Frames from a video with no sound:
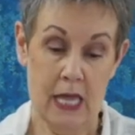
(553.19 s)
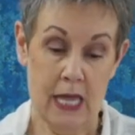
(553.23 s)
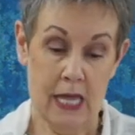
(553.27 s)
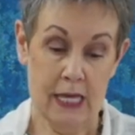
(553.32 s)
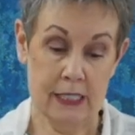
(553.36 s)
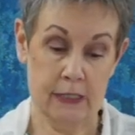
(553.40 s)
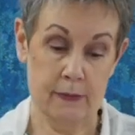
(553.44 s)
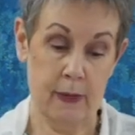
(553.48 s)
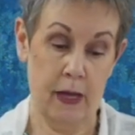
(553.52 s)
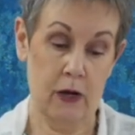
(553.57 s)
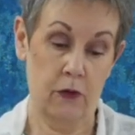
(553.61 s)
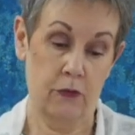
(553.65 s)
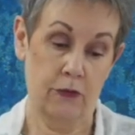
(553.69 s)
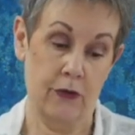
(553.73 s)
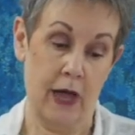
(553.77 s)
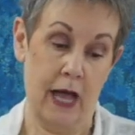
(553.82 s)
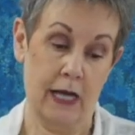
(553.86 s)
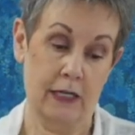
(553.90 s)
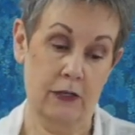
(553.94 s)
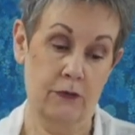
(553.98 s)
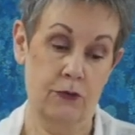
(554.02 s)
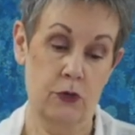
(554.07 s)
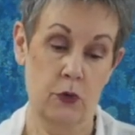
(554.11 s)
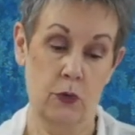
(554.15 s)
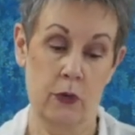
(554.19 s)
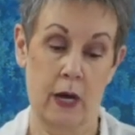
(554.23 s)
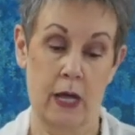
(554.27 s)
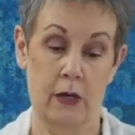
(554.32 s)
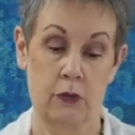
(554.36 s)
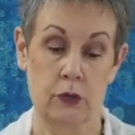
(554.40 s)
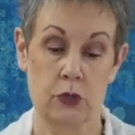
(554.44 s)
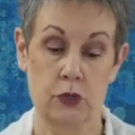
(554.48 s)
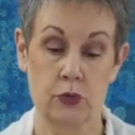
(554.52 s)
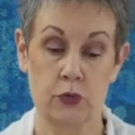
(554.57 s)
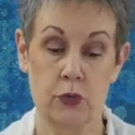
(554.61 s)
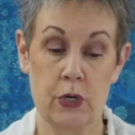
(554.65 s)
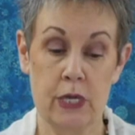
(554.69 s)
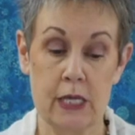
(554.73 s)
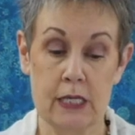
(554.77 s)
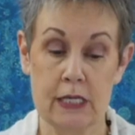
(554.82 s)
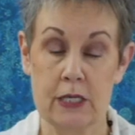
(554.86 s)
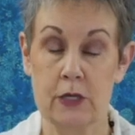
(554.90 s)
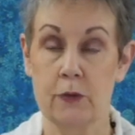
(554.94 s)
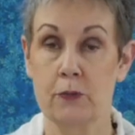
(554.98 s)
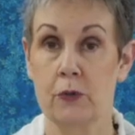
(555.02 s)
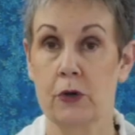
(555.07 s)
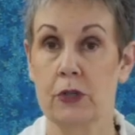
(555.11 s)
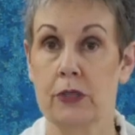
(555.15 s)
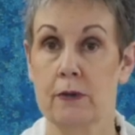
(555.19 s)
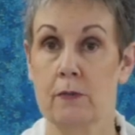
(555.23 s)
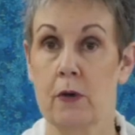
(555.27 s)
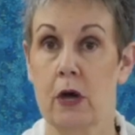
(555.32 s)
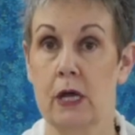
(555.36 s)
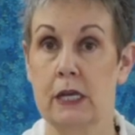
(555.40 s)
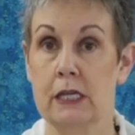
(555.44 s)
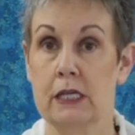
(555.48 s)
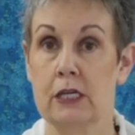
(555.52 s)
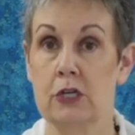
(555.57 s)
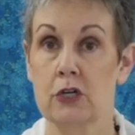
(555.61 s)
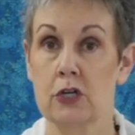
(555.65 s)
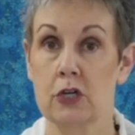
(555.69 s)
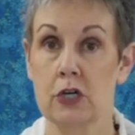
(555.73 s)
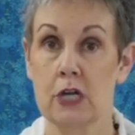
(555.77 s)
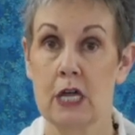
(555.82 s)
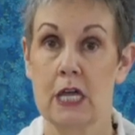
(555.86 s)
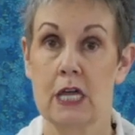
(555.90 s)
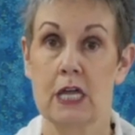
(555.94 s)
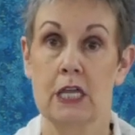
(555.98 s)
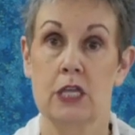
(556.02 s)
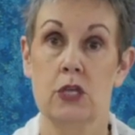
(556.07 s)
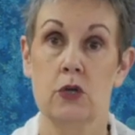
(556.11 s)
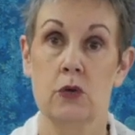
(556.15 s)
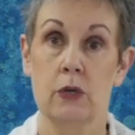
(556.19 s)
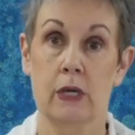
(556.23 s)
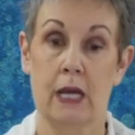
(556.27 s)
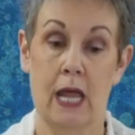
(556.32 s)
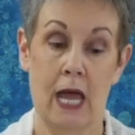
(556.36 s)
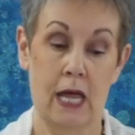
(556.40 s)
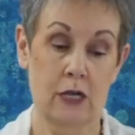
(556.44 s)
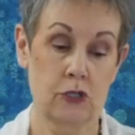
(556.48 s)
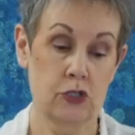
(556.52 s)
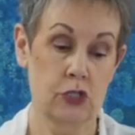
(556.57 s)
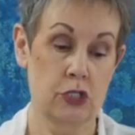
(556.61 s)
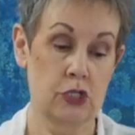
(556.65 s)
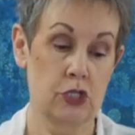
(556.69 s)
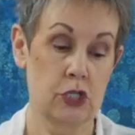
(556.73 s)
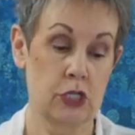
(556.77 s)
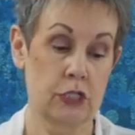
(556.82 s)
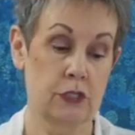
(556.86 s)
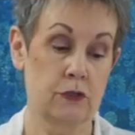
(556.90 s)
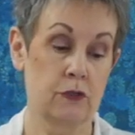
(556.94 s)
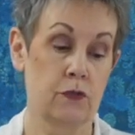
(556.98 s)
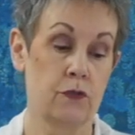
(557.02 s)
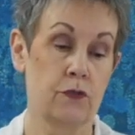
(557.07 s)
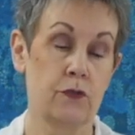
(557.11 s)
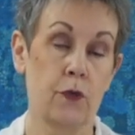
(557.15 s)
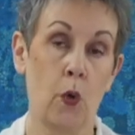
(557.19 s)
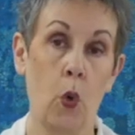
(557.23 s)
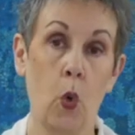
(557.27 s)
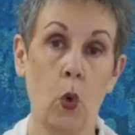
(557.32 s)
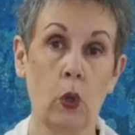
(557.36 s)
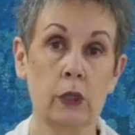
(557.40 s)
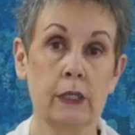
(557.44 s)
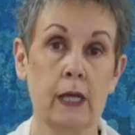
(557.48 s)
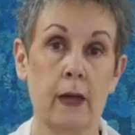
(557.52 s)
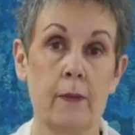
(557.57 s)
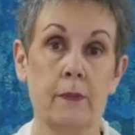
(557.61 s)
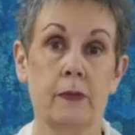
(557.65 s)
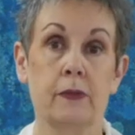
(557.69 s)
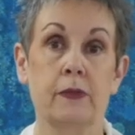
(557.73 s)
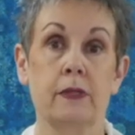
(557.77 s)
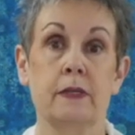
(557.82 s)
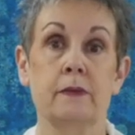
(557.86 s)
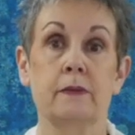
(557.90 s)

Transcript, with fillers: As a matter of fact, if you were at a retreat and you put them on here, you could actually just fold up,